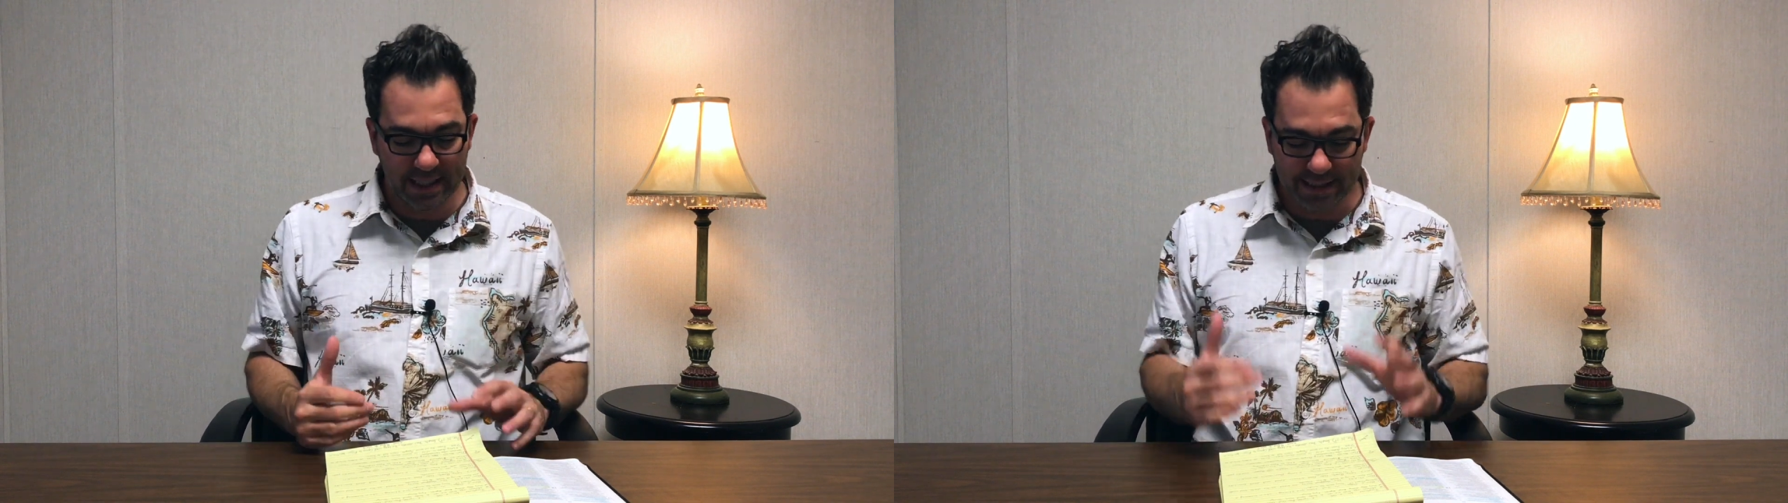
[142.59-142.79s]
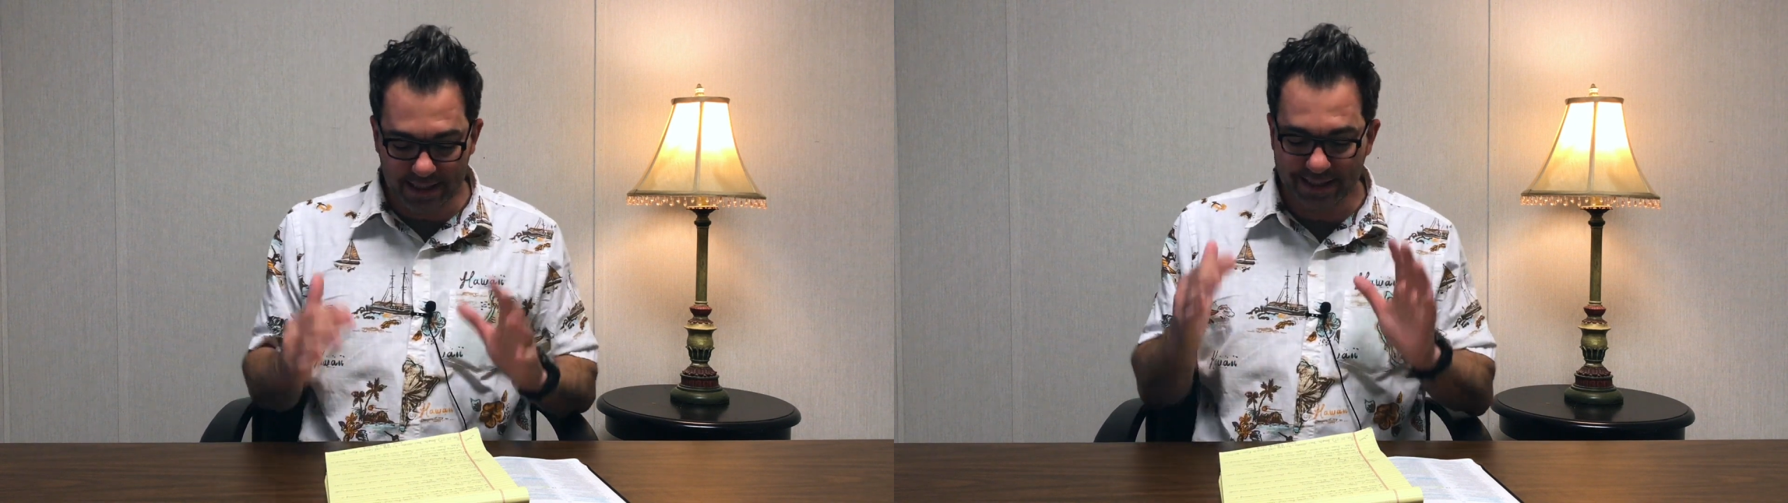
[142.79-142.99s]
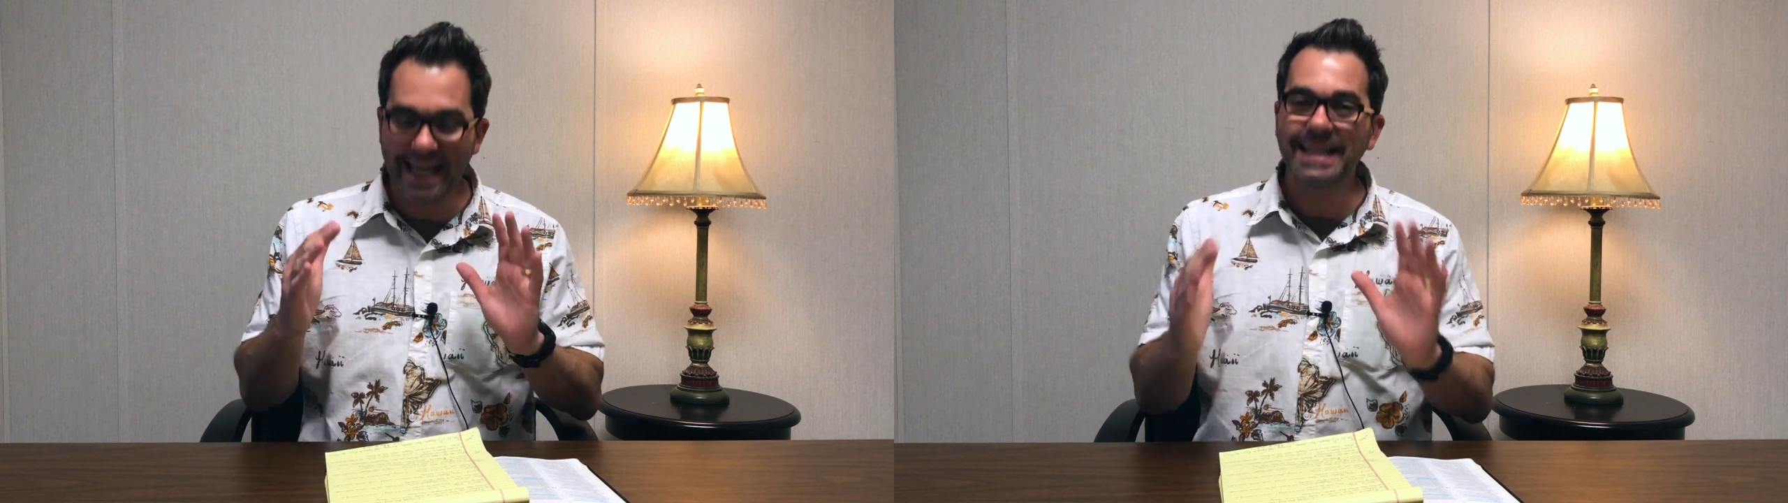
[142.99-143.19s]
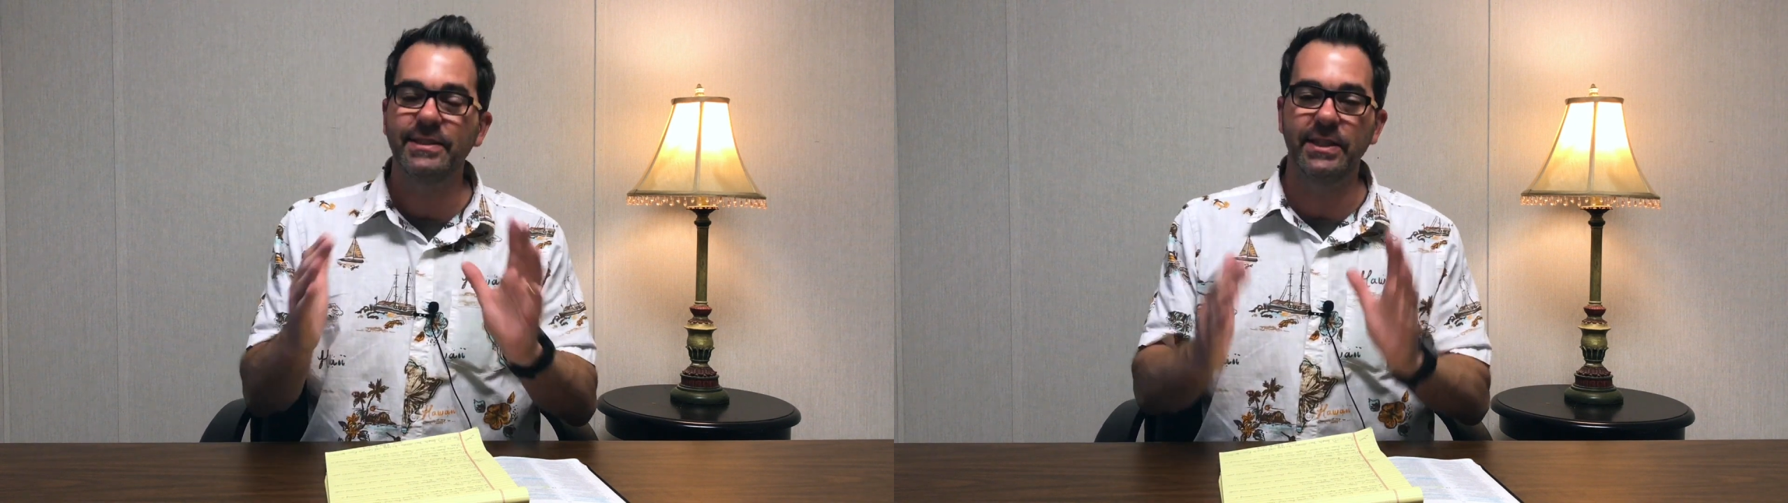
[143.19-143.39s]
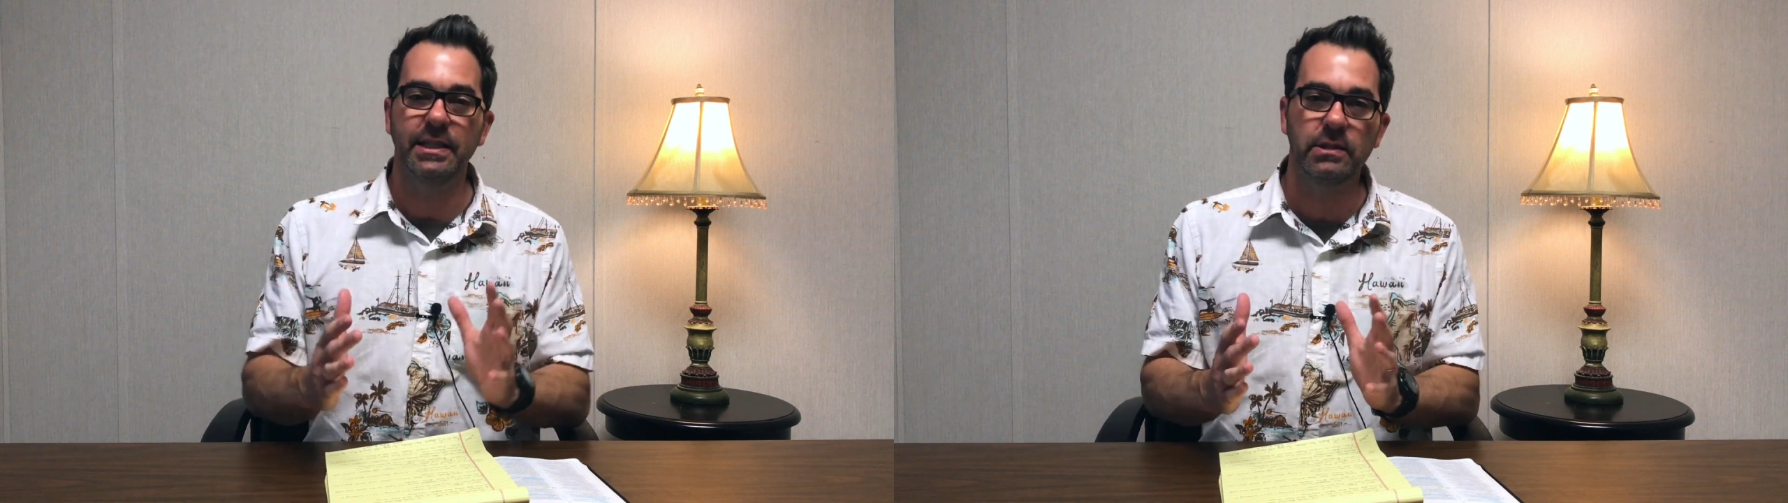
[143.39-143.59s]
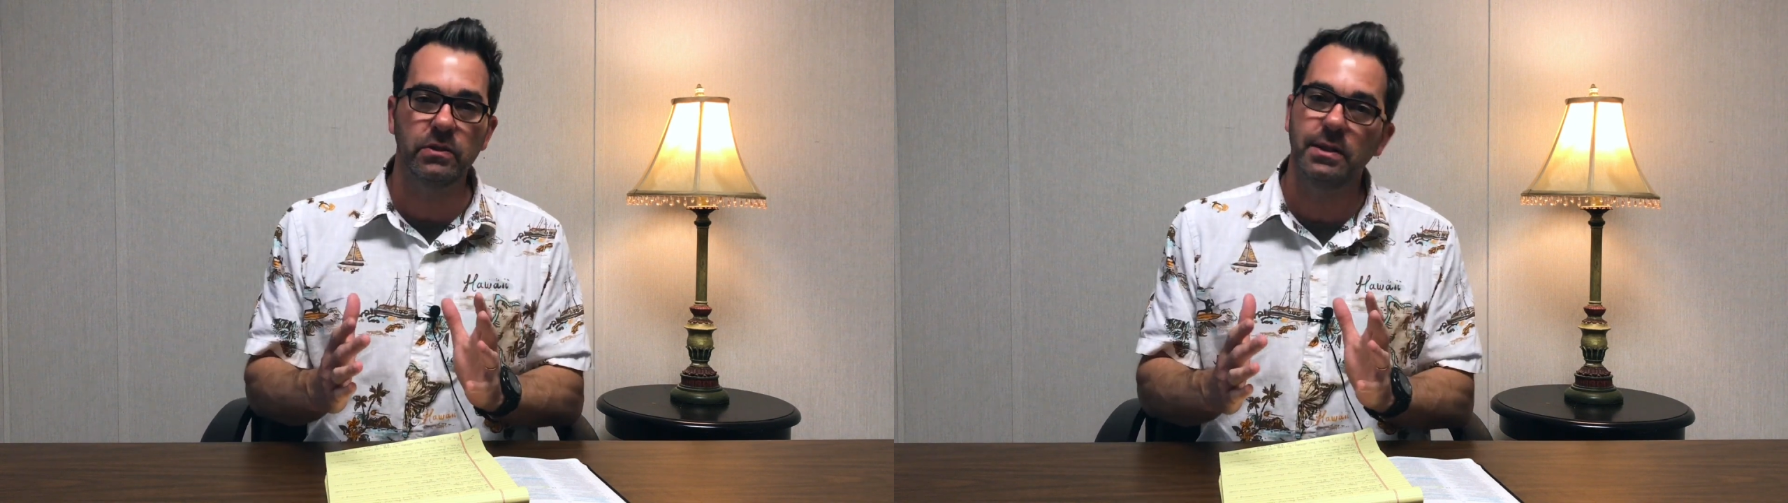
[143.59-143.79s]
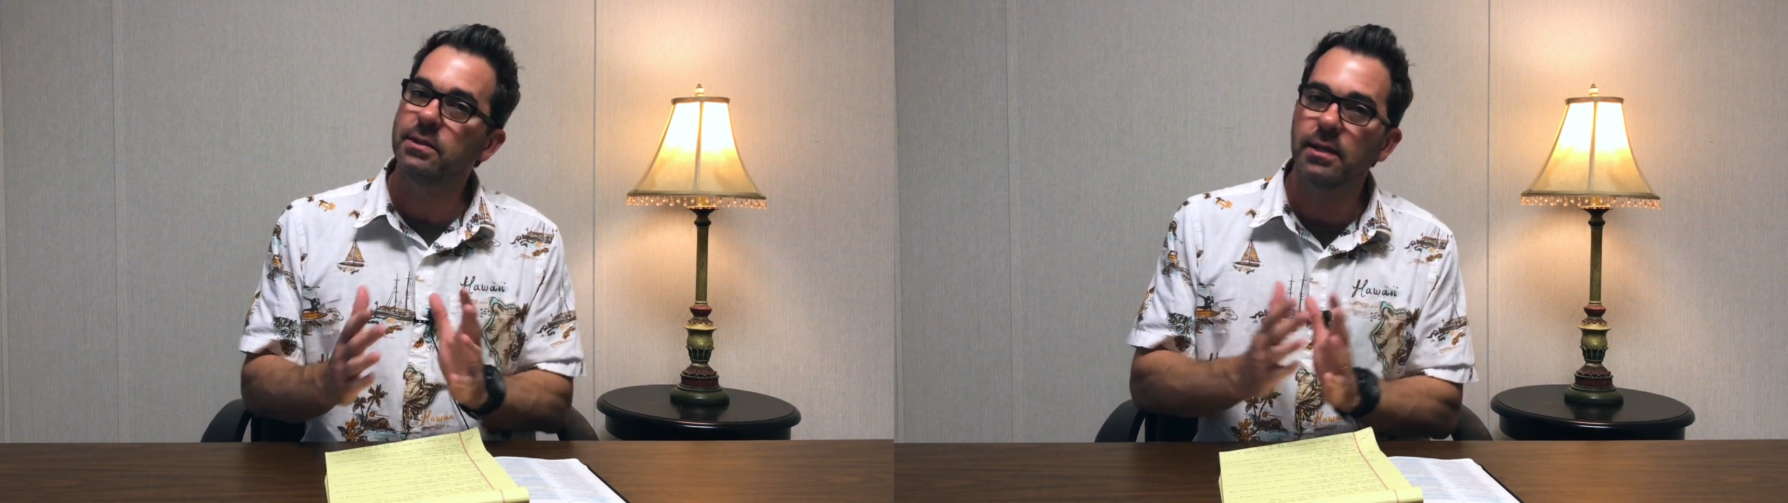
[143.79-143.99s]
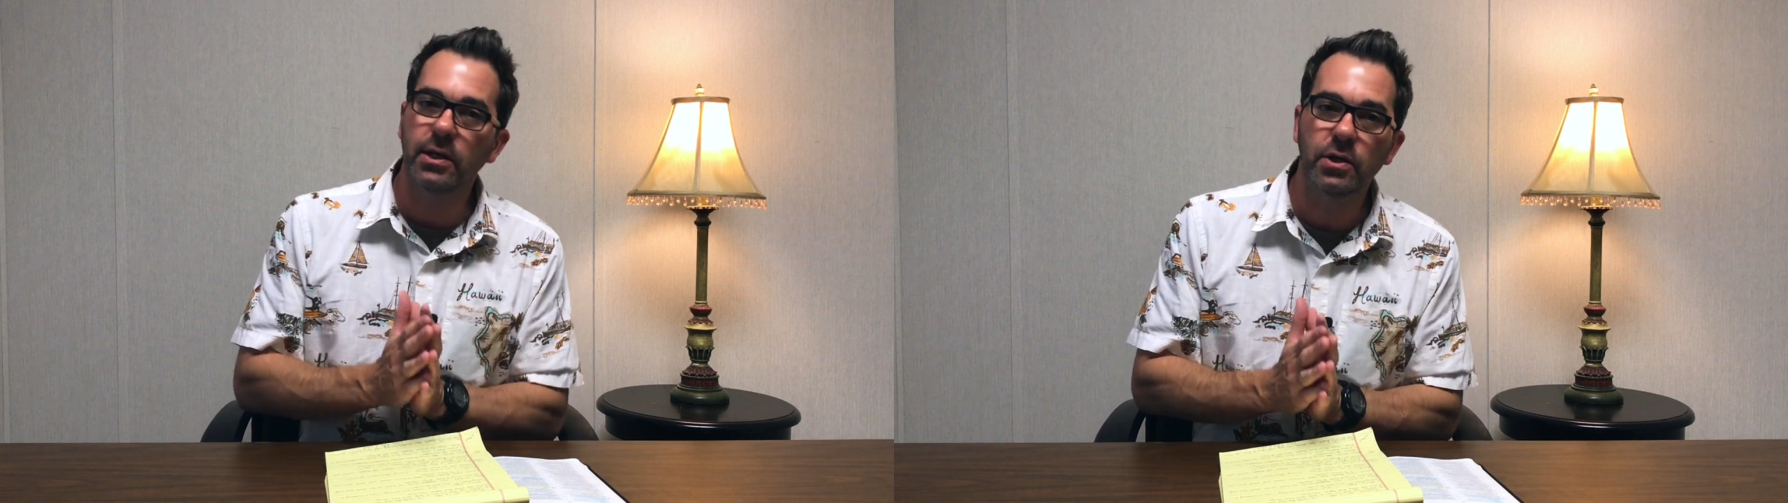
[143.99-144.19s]
Laziness
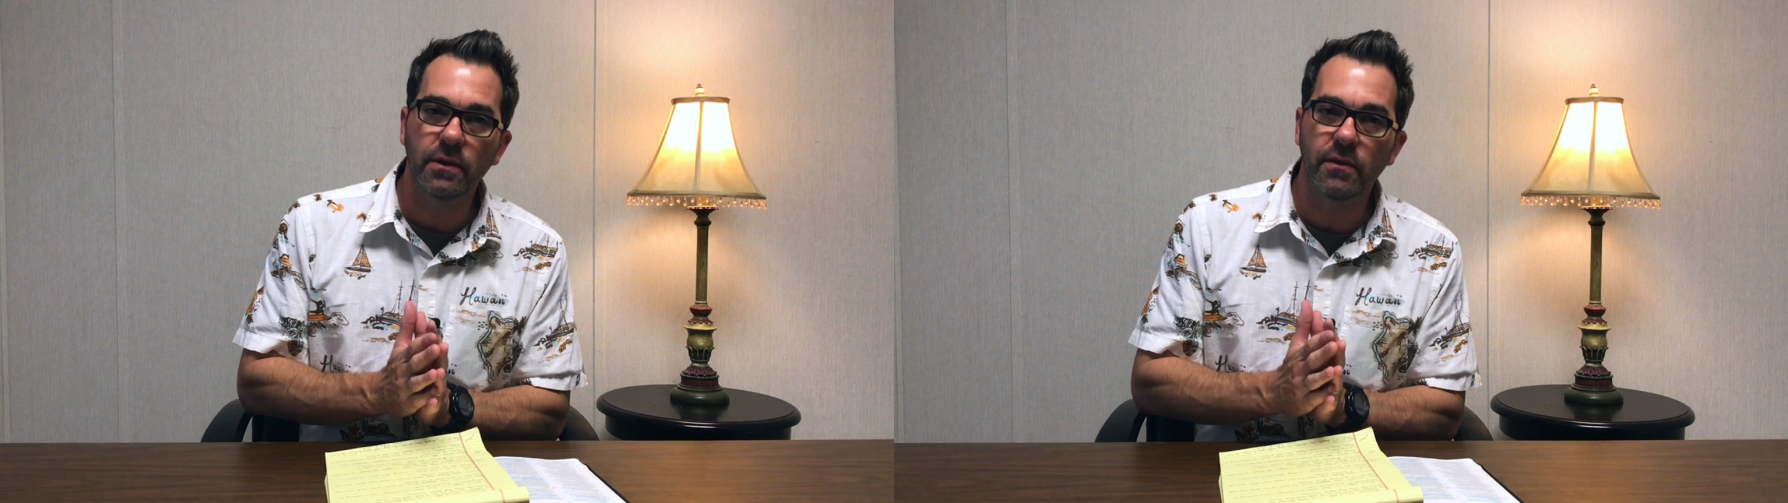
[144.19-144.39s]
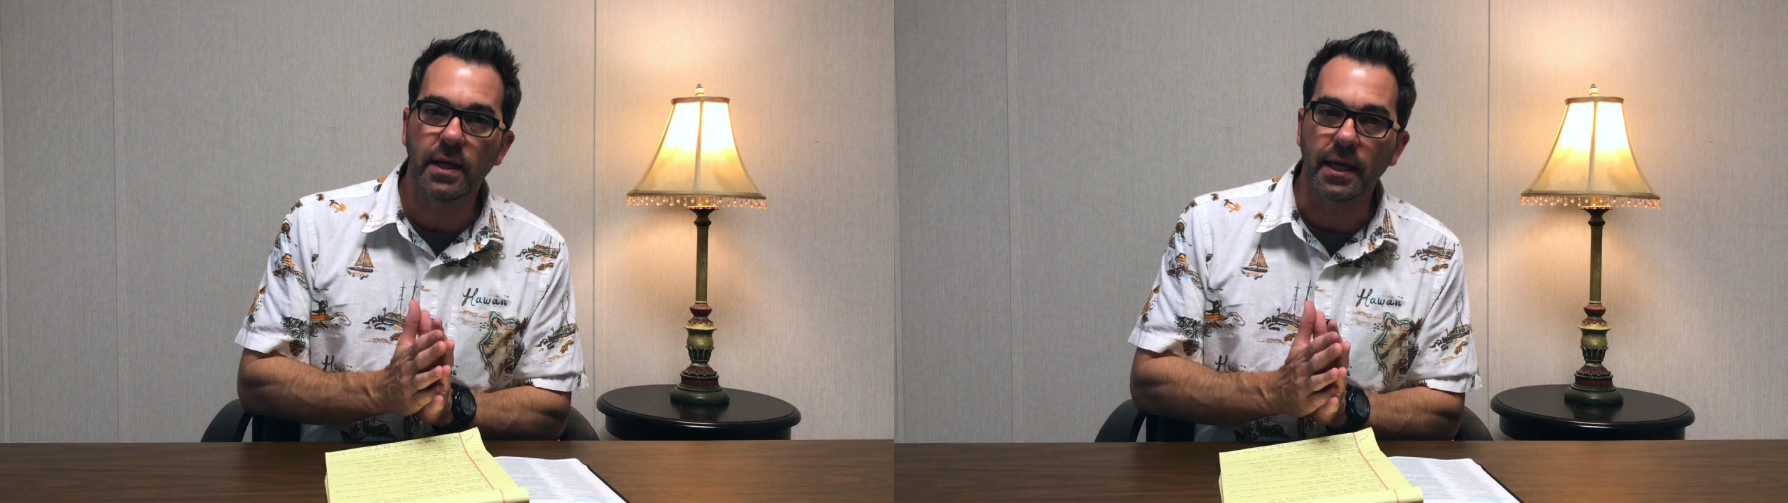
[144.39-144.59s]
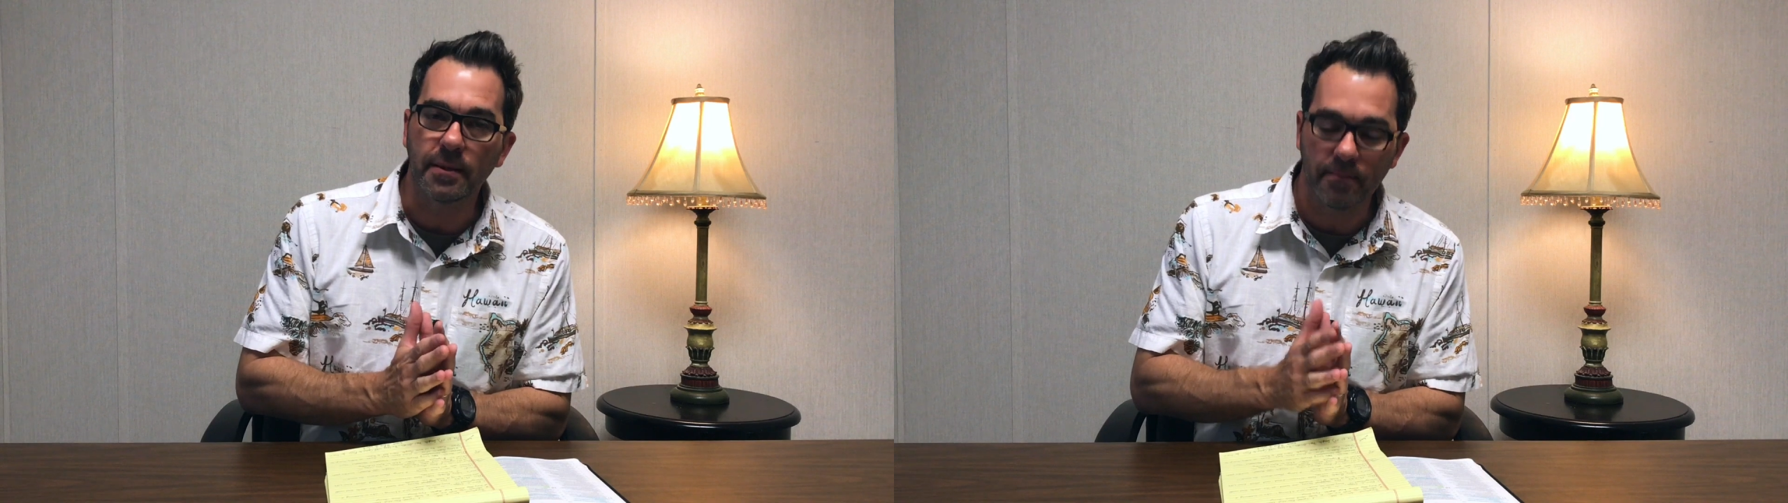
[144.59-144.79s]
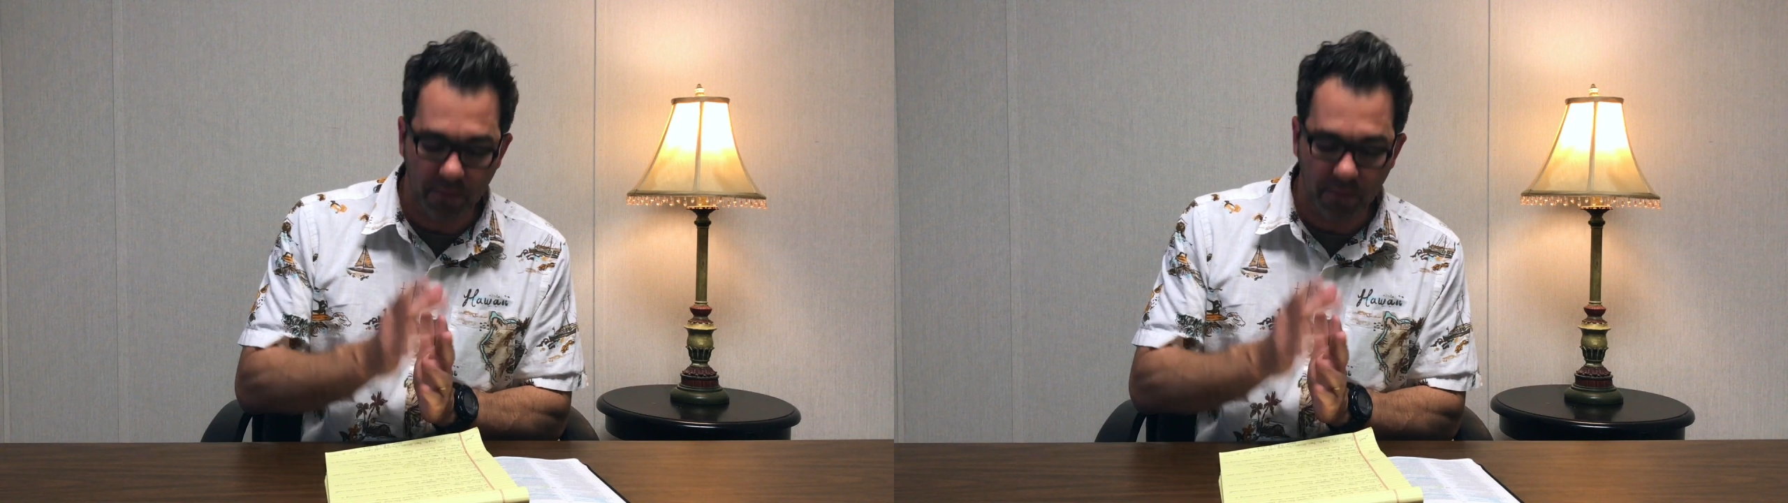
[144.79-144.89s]
is not a good thing.